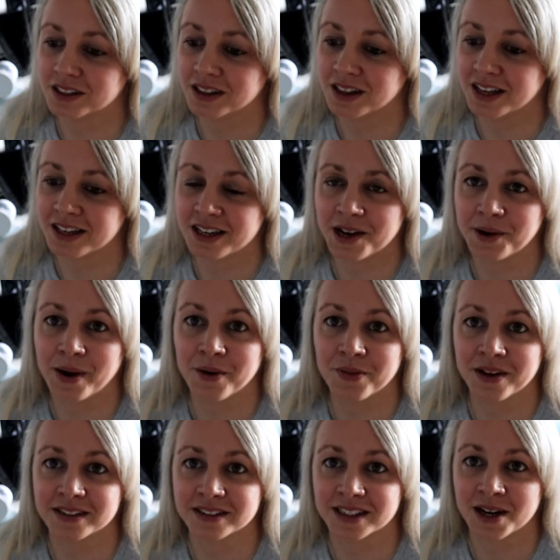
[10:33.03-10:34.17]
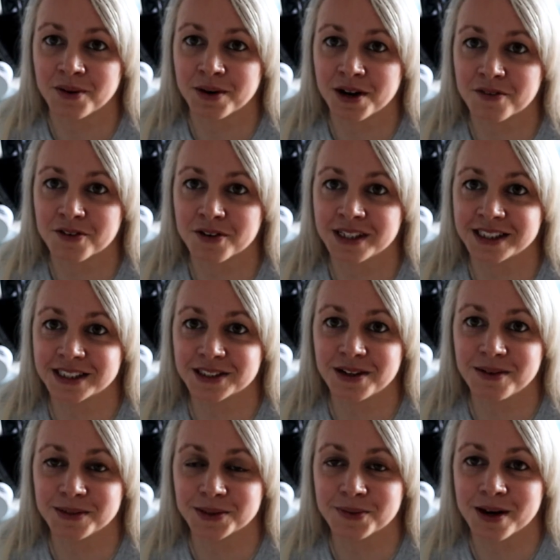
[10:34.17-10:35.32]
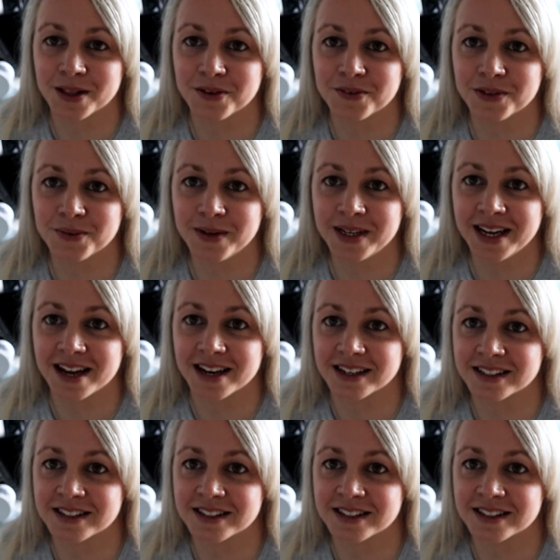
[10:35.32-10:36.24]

let you know how things are going over on Instagram as well over the weekend.